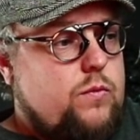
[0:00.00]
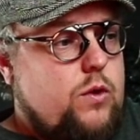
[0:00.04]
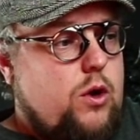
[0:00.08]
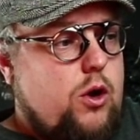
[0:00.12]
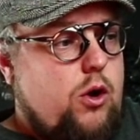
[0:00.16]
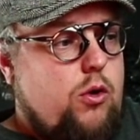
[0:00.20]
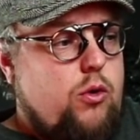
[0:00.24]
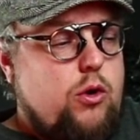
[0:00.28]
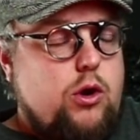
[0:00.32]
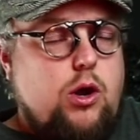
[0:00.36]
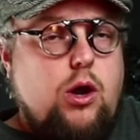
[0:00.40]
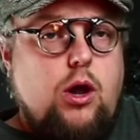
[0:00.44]

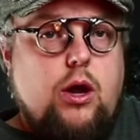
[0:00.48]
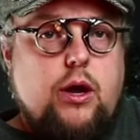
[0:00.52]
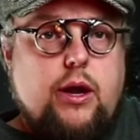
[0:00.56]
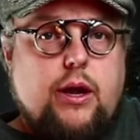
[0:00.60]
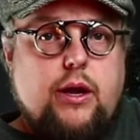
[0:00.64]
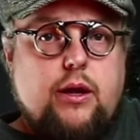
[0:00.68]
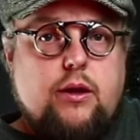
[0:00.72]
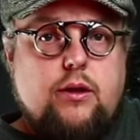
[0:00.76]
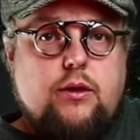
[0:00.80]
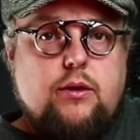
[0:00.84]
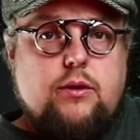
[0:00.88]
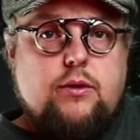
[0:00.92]

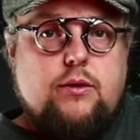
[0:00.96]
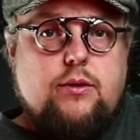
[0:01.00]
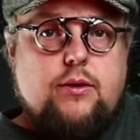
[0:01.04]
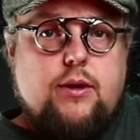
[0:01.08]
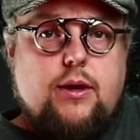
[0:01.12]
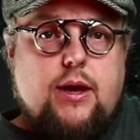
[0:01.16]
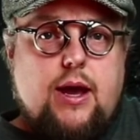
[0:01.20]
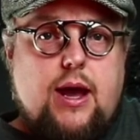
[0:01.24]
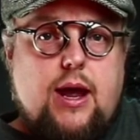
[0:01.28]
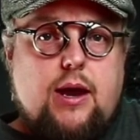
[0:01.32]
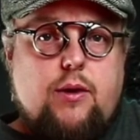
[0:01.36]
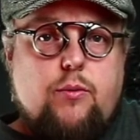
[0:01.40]
overclocking
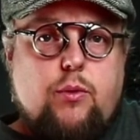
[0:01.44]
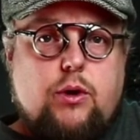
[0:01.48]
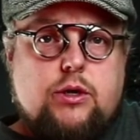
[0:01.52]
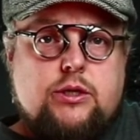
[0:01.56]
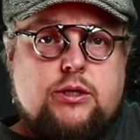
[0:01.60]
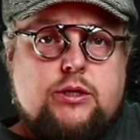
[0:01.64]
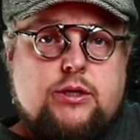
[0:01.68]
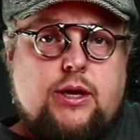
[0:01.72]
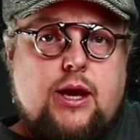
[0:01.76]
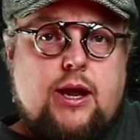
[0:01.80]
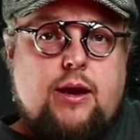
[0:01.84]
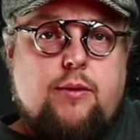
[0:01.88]
and what
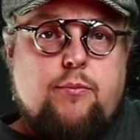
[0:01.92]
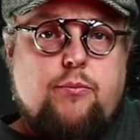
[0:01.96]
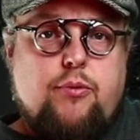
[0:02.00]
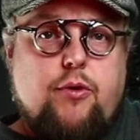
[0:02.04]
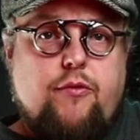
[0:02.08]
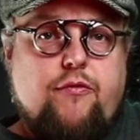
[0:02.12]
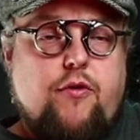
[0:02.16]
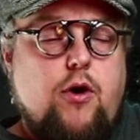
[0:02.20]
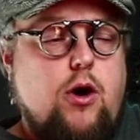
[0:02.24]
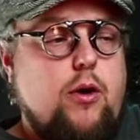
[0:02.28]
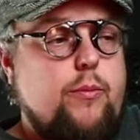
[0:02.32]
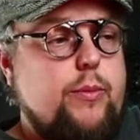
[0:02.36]
it can
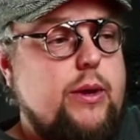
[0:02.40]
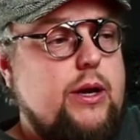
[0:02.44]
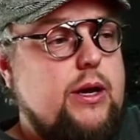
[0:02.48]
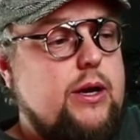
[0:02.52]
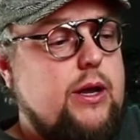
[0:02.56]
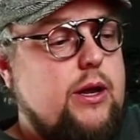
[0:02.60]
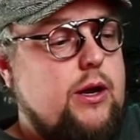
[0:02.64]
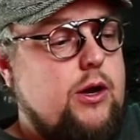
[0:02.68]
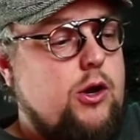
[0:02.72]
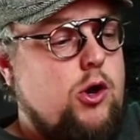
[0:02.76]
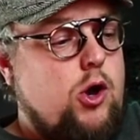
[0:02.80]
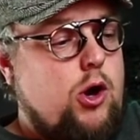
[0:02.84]
perform in
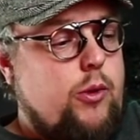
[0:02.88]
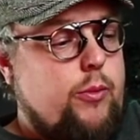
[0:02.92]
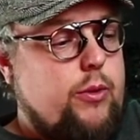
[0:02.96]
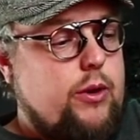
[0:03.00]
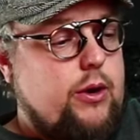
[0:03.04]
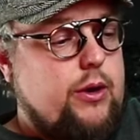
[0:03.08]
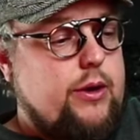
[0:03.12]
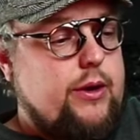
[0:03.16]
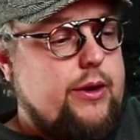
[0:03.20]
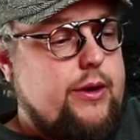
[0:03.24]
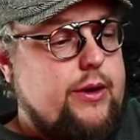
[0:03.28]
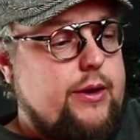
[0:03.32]

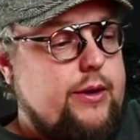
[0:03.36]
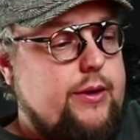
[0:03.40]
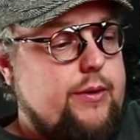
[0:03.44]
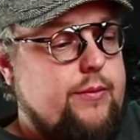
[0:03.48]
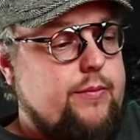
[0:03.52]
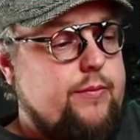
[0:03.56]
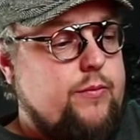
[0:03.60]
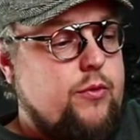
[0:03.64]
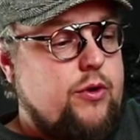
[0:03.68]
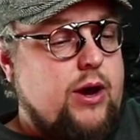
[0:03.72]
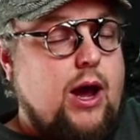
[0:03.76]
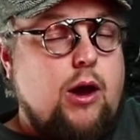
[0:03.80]
normal
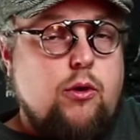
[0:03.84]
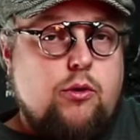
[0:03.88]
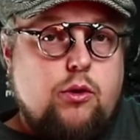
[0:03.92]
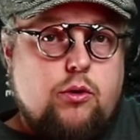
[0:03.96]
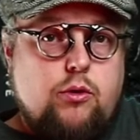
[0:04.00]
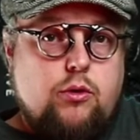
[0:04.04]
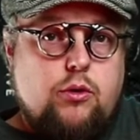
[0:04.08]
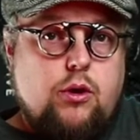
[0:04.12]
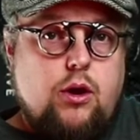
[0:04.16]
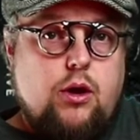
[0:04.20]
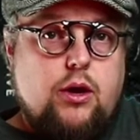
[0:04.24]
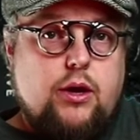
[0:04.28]
without
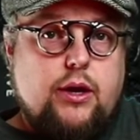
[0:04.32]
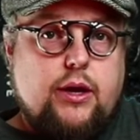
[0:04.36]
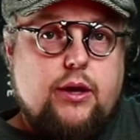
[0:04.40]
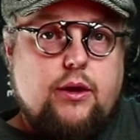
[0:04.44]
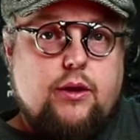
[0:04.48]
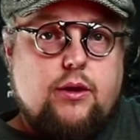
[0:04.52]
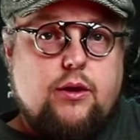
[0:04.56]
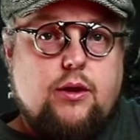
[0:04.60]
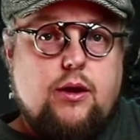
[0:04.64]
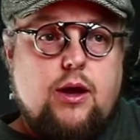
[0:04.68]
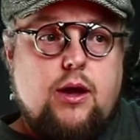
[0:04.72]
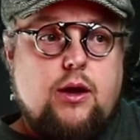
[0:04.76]
overclocking,
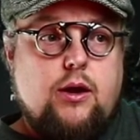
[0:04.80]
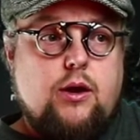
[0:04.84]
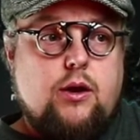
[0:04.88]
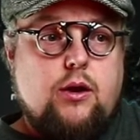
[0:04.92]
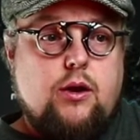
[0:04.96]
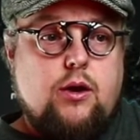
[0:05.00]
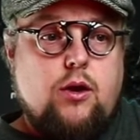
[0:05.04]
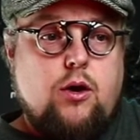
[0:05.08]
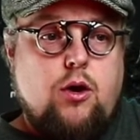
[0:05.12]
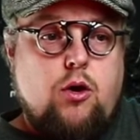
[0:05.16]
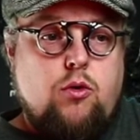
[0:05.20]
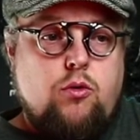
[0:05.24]

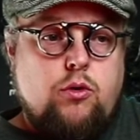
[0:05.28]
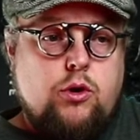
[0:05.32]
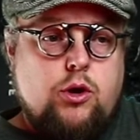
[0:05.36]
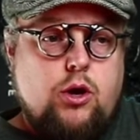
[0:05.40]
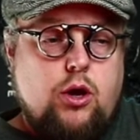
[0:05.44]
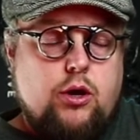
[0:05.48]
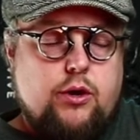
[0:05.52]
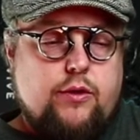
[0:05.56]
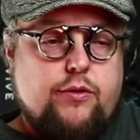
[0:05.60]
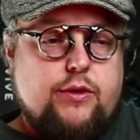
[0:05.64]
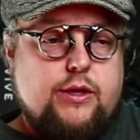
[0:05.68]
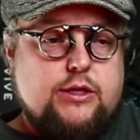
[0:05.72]
and
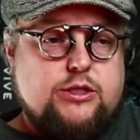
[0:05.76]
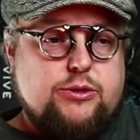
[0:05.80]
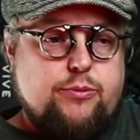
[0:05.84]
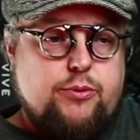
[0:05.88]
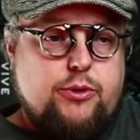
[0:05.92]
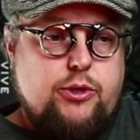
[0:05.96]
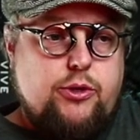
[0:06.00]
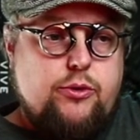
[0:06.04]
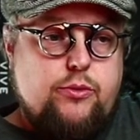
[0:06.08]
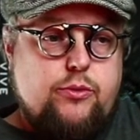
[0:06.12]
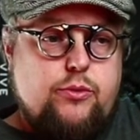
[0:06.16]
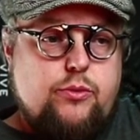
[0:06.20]
overclocking the
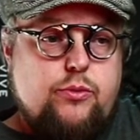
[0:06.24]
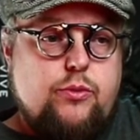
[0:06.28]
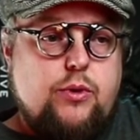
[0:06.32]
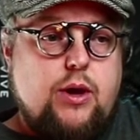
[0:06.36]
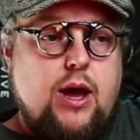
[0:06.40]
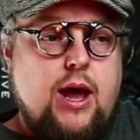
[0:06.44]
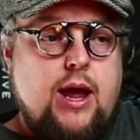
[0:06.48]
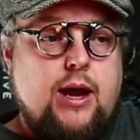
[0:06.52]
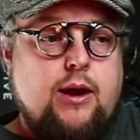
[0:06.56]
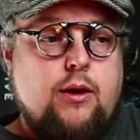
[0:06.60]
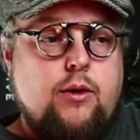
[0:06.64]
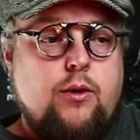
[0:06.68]
CPU,
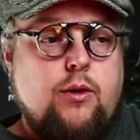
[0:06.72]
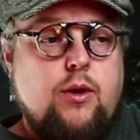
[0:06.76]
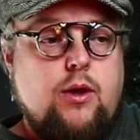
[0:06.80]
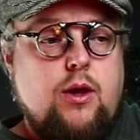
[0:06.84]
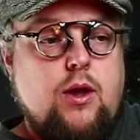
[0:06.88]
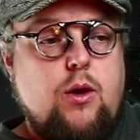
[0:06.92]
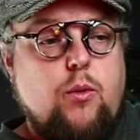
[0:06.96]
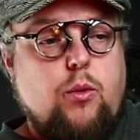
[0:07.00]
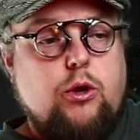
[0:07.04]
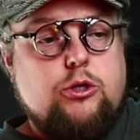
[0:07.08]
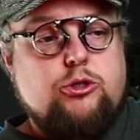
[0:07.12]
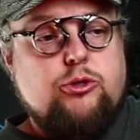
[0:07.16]
and
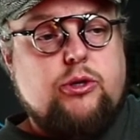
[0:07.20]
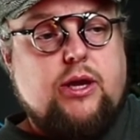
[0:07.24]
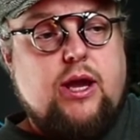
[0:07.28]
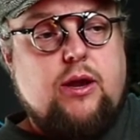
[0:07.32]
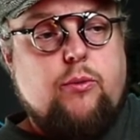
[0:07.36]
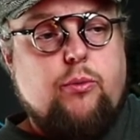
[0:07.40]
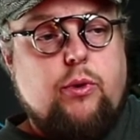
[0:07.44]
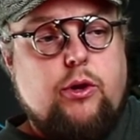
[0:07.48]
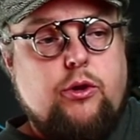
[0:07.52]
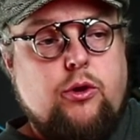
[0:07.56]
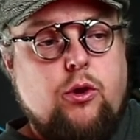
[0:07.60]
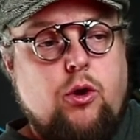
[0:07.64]
what you
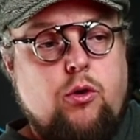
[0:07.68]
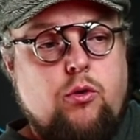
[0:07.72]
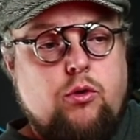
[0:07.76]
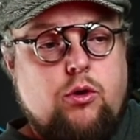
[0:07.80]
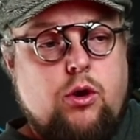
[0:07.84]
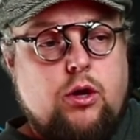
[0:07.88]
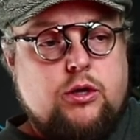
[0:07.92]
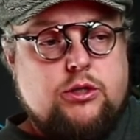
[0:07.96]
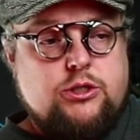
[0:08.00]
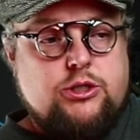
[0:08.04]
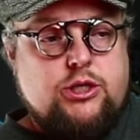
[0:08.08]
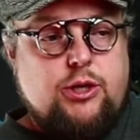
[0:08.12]
get when you
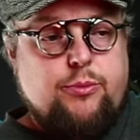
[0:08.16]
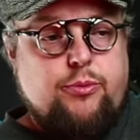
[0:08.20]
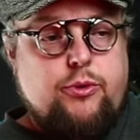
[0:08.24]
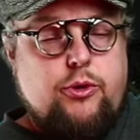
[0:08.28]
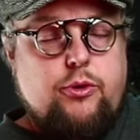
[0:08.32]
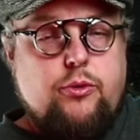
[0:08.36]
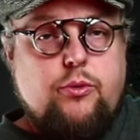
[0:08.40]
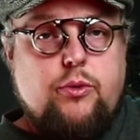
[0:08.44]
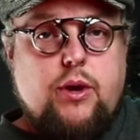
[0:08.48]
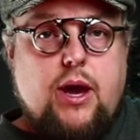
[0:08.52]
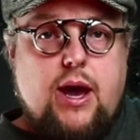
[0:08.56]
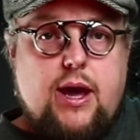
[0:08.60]
overclock the
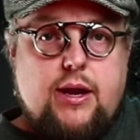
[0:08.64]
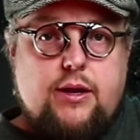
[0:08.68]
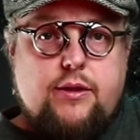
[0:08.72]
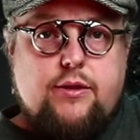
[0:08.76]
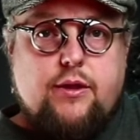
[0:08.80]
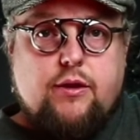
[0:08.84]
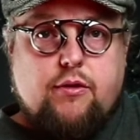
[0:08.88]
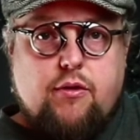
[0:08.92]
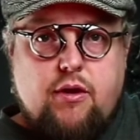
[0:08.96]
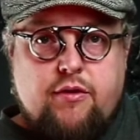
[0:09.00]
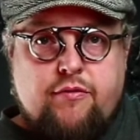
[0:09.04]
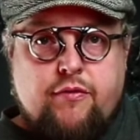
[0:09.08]
CPU and
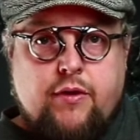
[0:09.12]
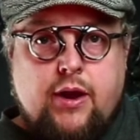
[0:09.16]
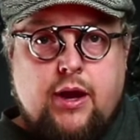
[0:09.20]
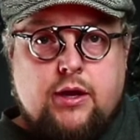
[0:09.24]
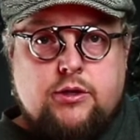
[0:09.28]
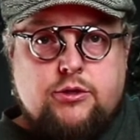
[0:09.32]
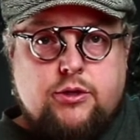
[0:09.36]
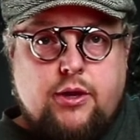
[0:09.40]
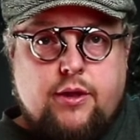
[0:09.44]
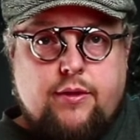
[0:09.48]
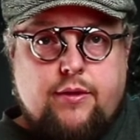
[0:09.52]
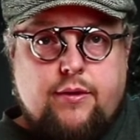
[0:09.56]
the graphic card
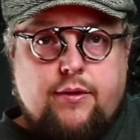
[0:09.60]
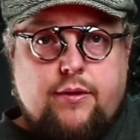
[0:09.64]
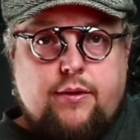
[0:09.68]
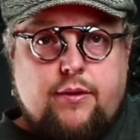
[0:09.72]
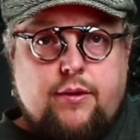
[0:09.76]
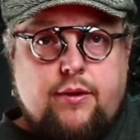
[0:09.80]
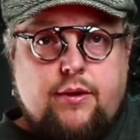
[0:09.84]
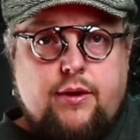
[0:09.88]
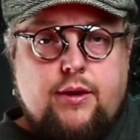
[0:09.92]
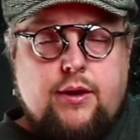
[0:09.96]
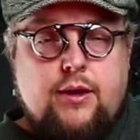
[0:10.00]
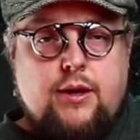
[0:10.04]
together.
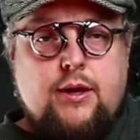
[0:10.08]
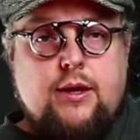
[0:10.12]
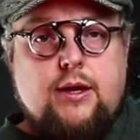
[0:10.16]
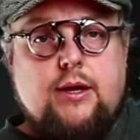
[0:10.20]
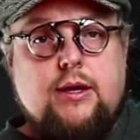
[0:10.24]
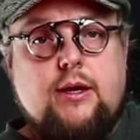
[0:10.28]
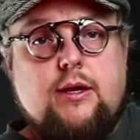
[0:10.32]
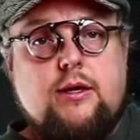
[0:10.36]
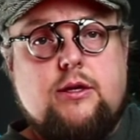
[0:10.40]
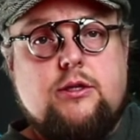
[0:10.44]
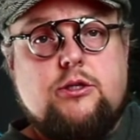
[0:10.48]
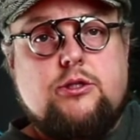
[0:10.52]

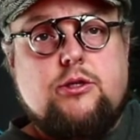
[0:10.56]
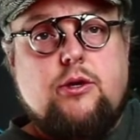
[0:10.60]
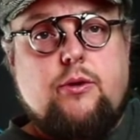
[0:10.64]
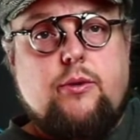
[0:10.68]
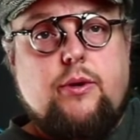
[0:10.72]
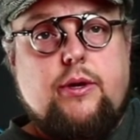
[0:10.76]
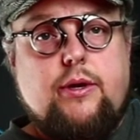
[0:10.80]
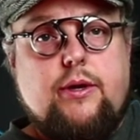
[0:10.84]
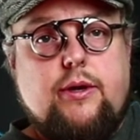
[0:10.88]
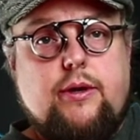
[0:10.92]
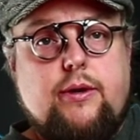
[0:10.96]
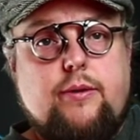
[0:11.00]

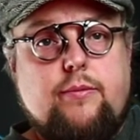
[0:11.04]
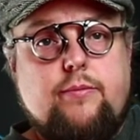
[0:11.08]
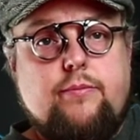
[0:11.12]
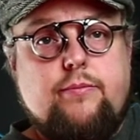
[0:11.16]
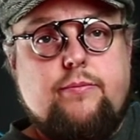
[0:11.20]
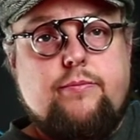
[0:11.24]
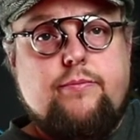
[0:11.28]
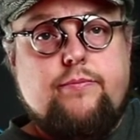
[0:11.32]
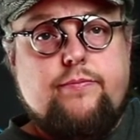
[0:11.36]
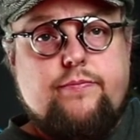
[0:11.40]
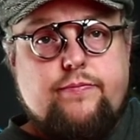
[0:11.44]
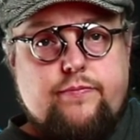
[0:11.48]
So
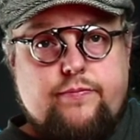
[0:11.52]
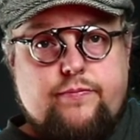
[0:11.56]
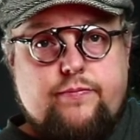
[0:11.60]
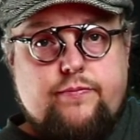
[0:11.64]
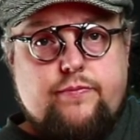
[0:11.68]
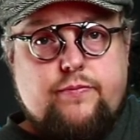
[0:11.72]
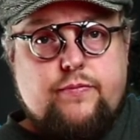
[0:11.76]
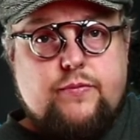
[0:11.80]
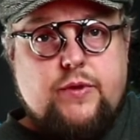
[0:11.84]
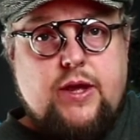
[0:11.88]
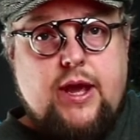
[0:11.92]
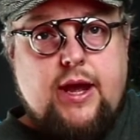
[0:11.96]

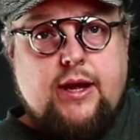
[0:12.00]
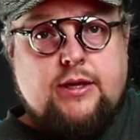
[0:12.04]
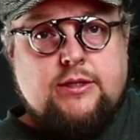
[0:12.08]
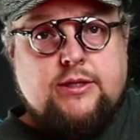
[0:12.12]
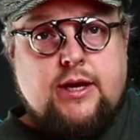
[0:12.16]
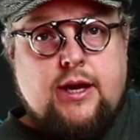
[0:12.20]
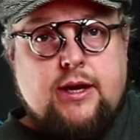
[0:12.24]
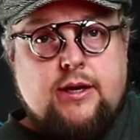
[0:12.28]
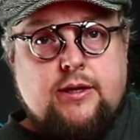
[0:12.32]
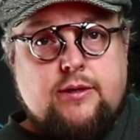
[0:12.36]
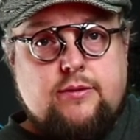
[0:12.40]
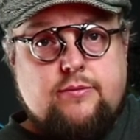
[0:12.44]
hang
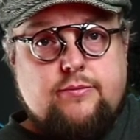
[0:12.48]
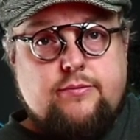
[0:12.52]
tight.